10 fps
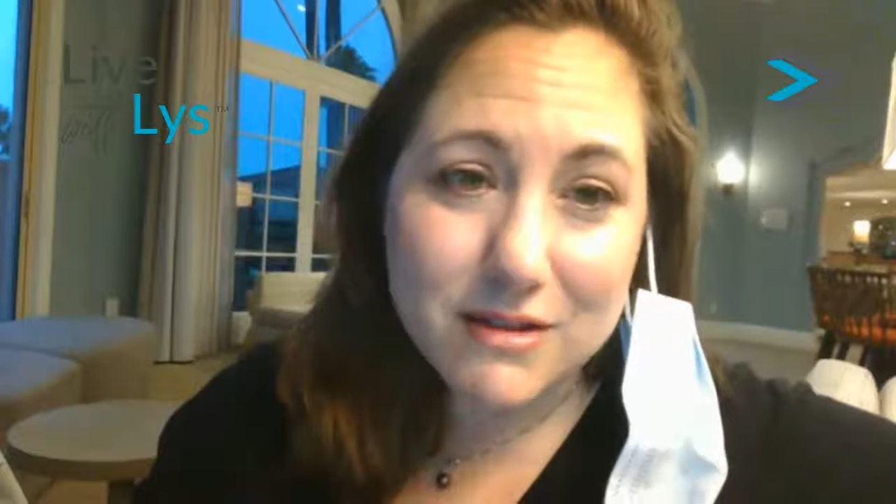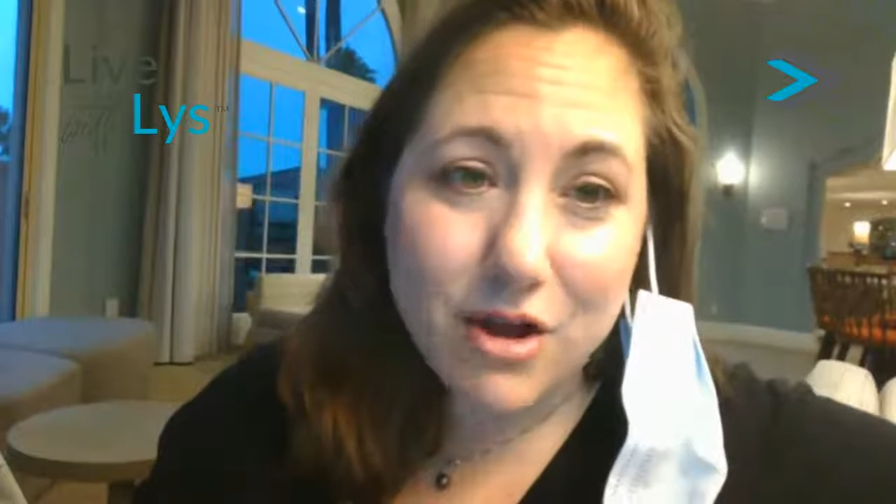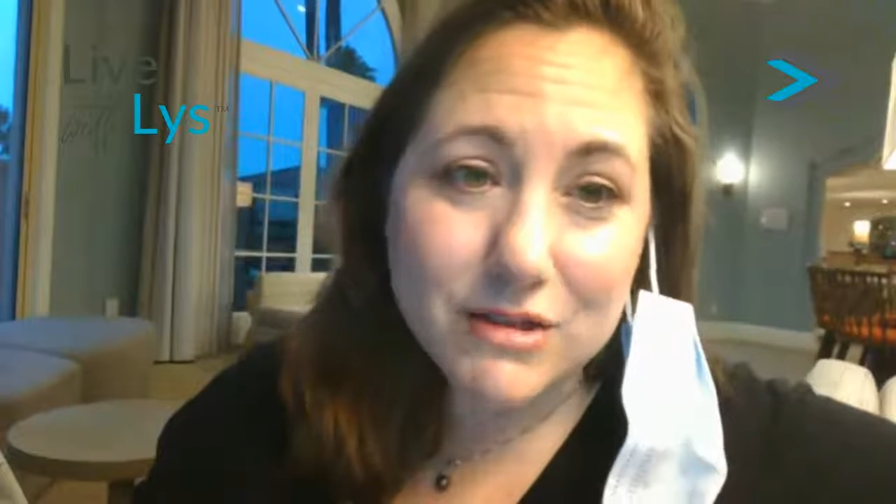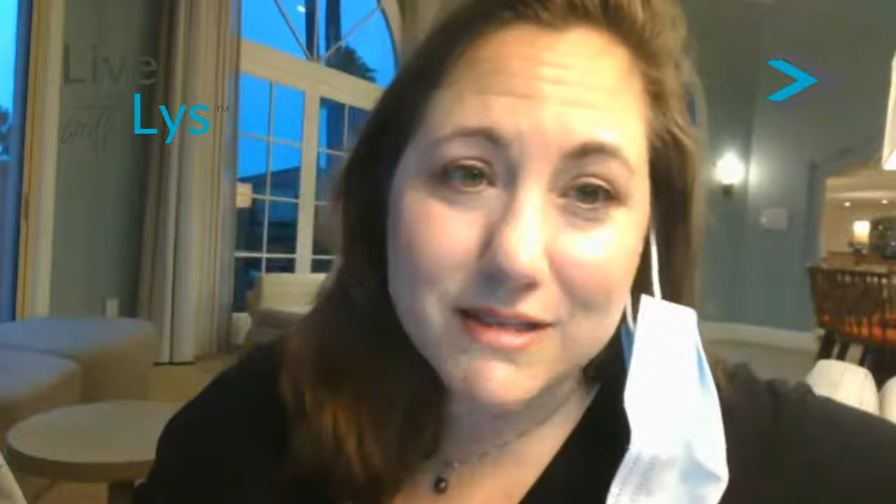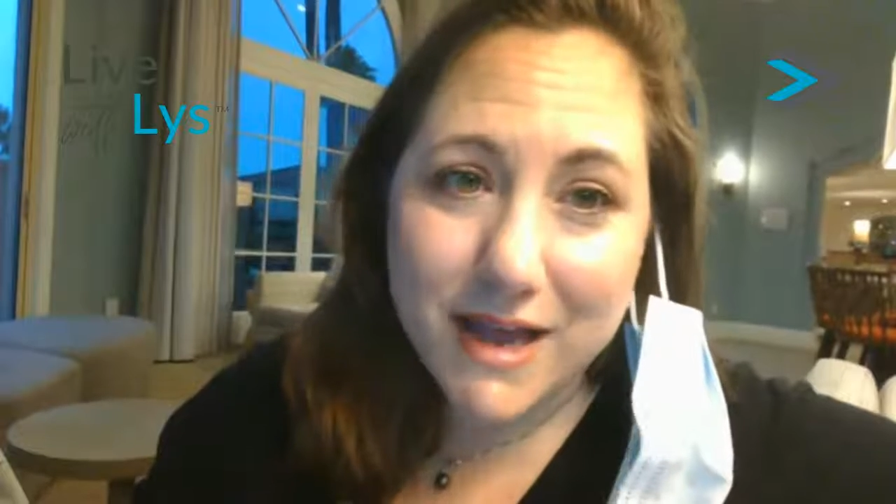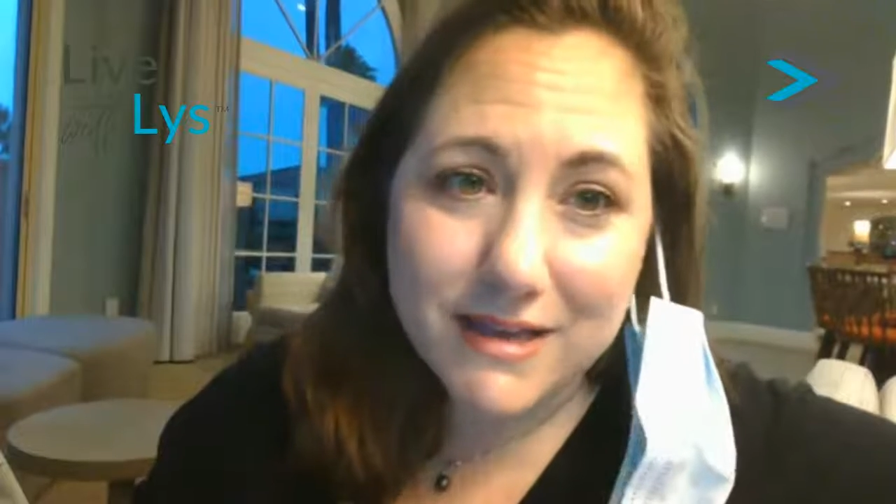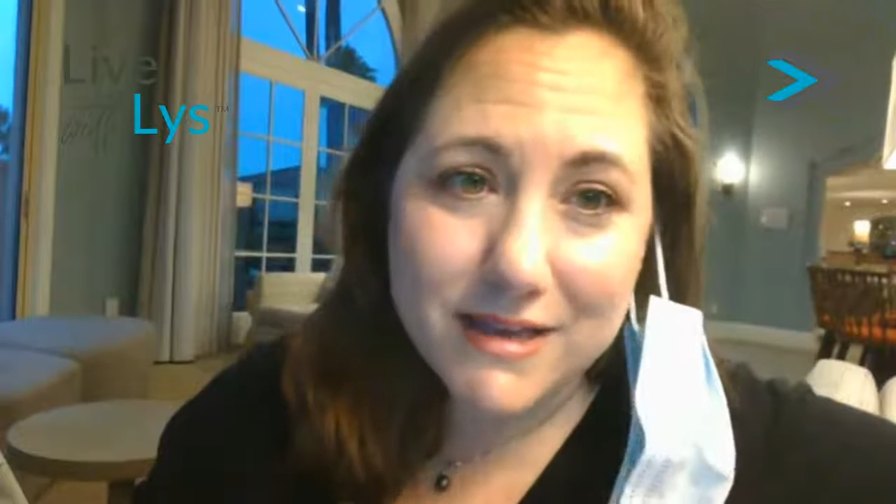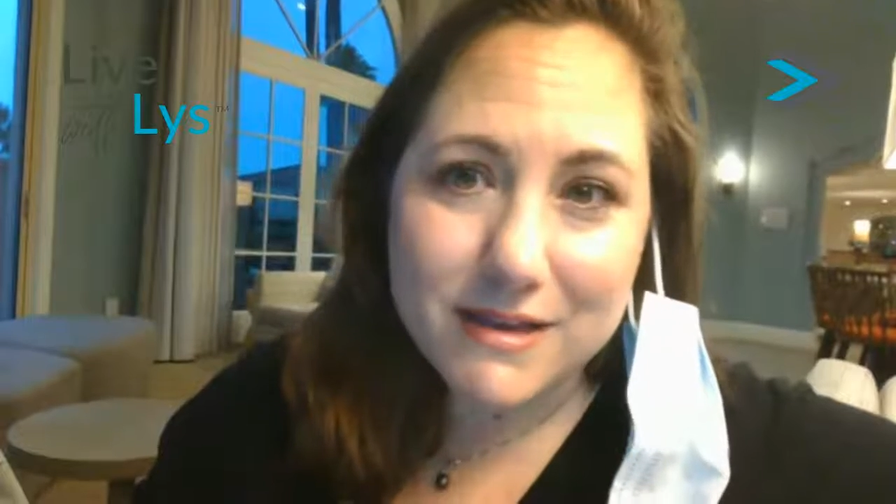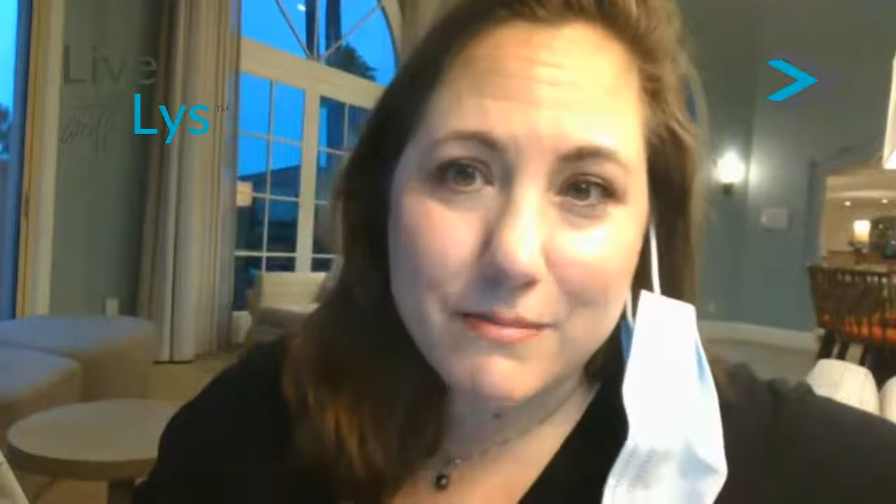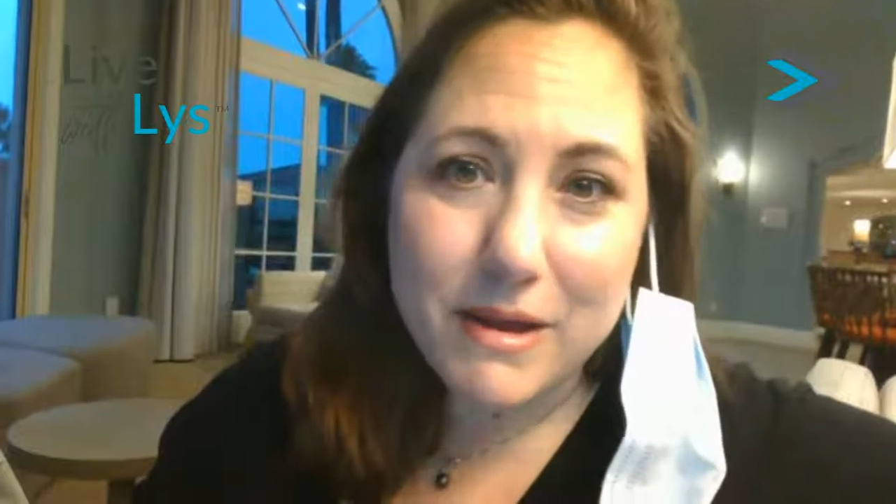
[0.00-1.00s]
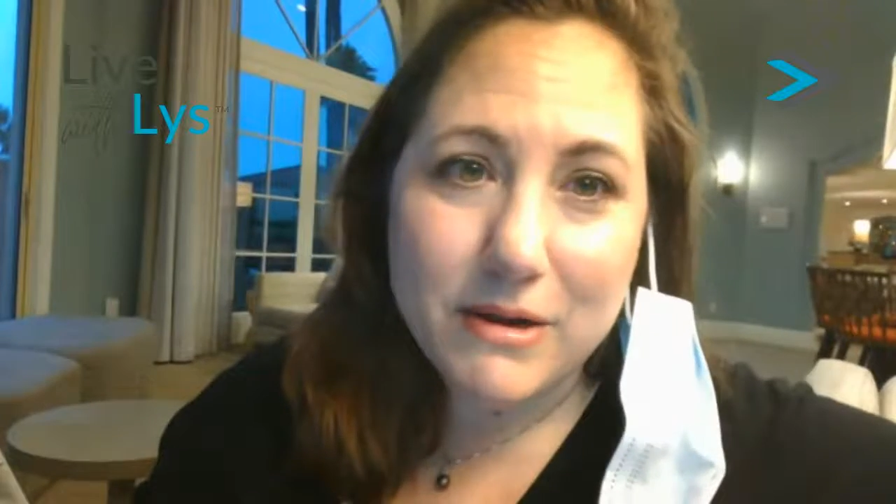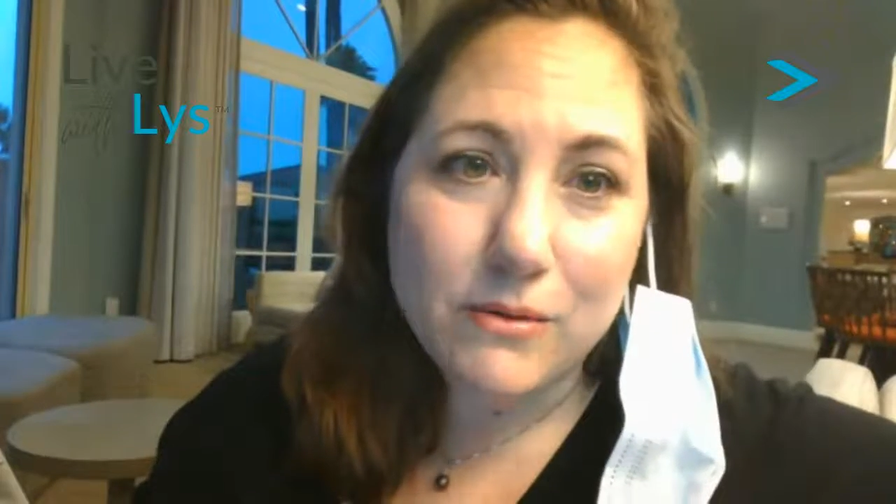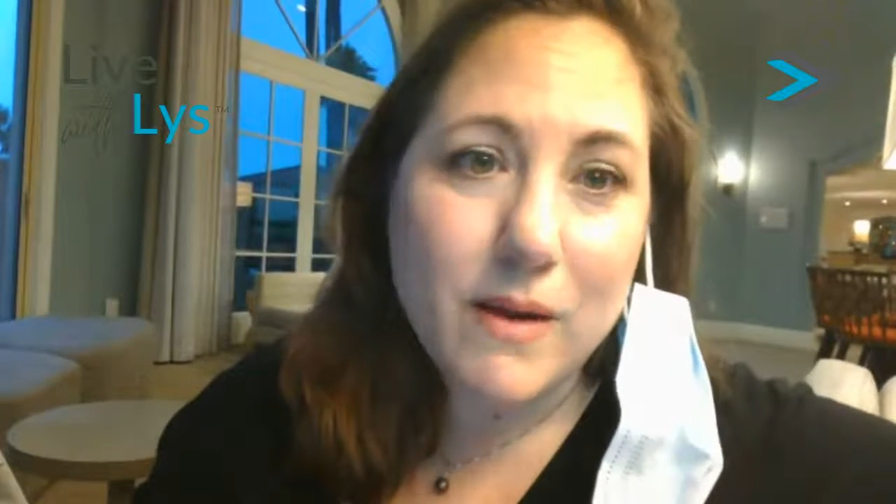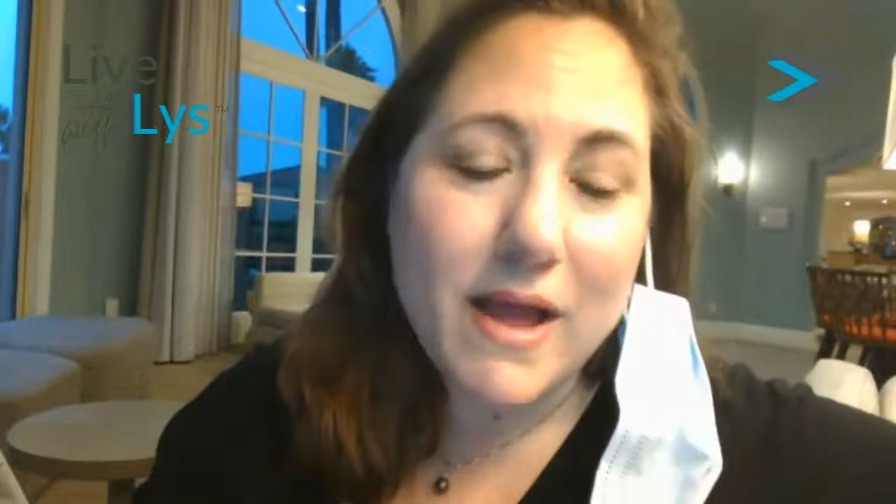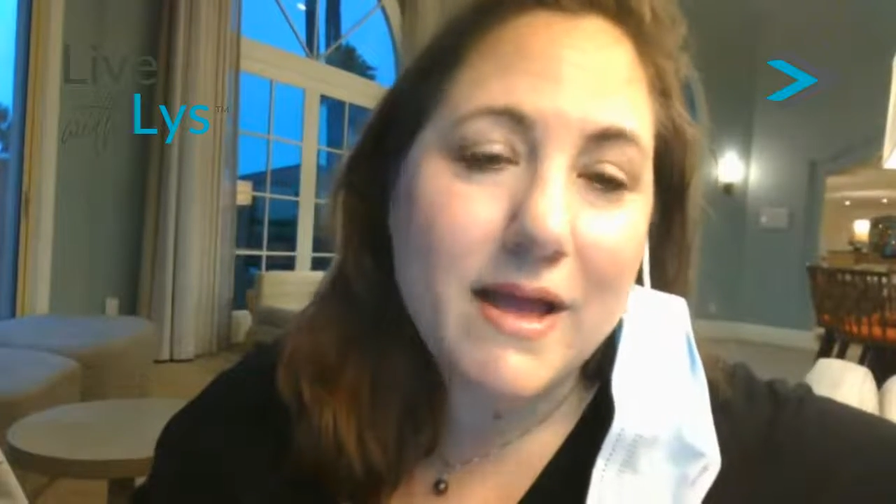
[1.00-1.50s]
alongside it in a
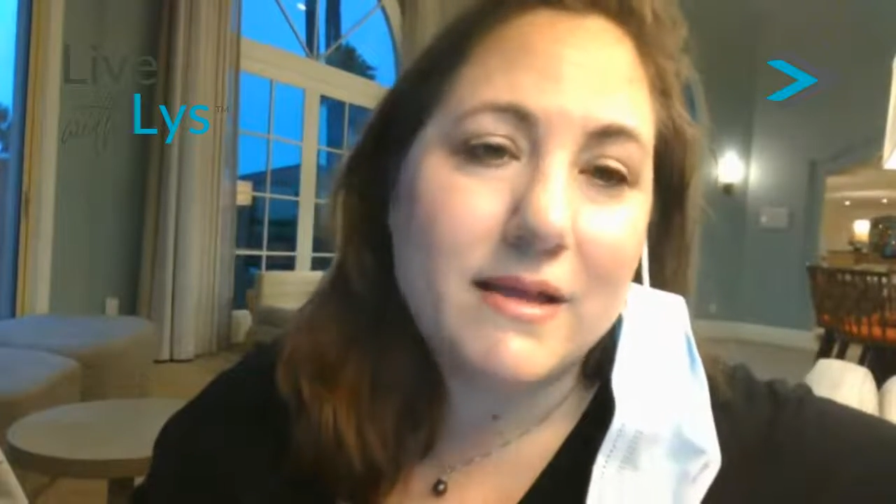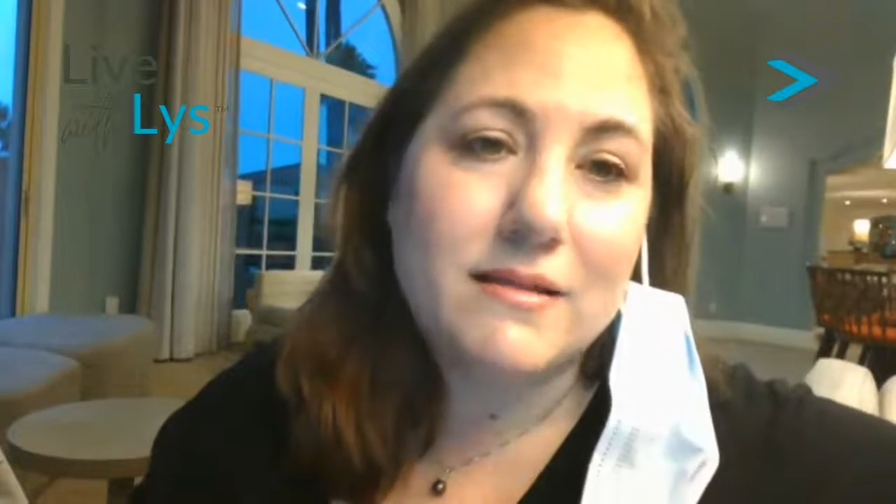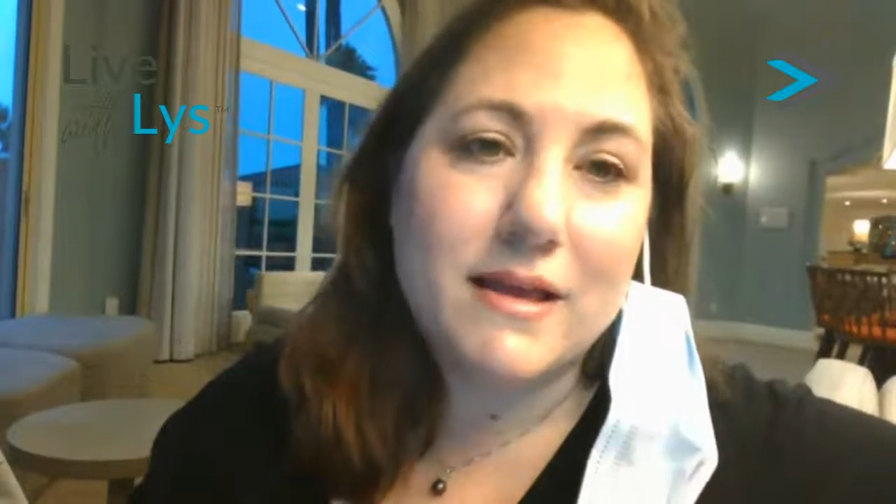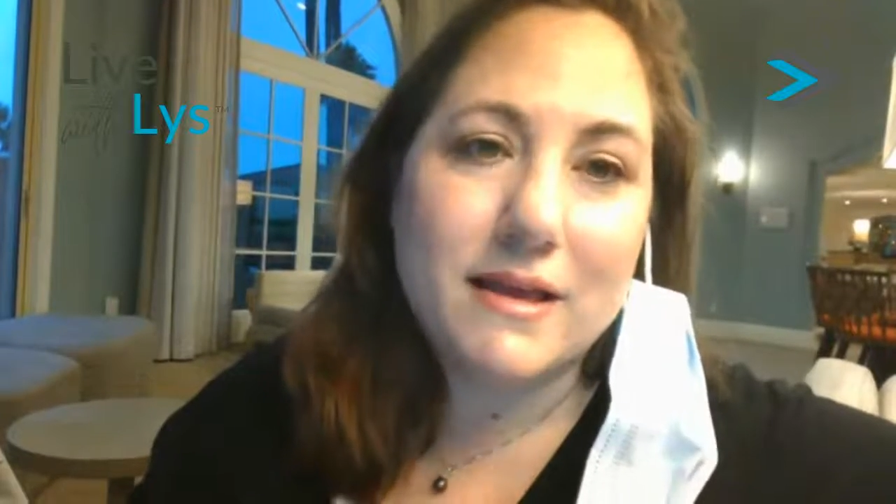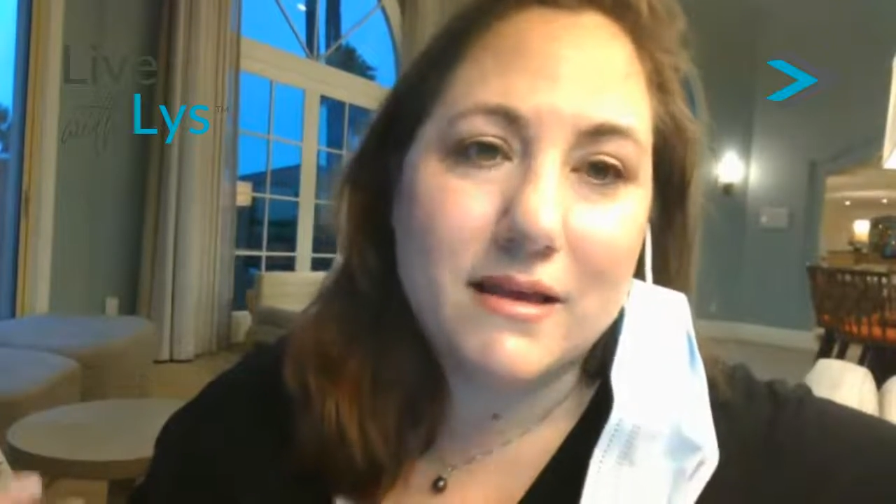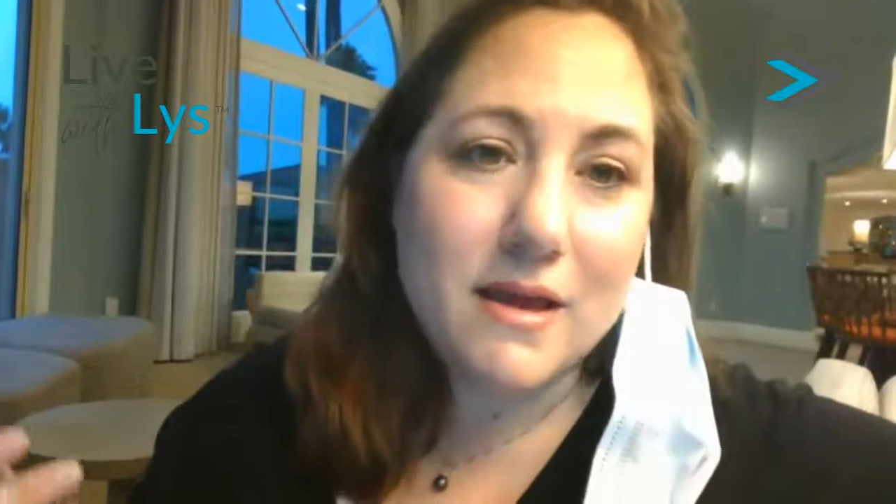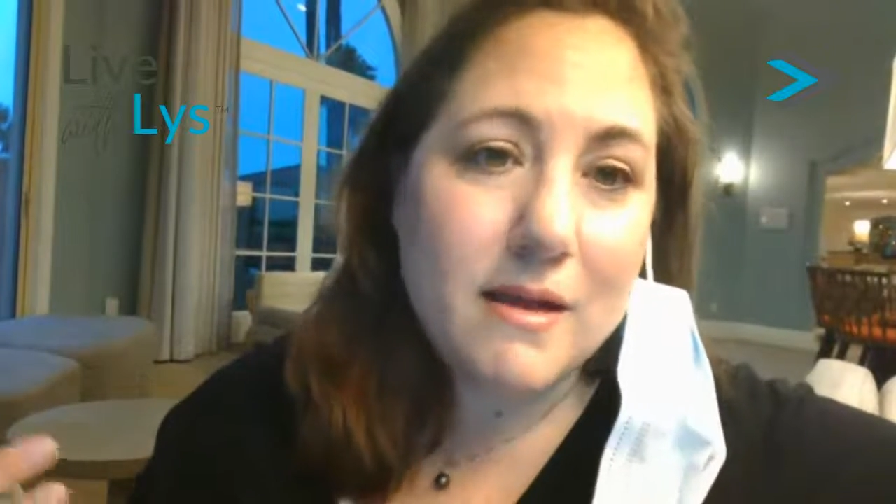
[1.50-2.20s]
better way, like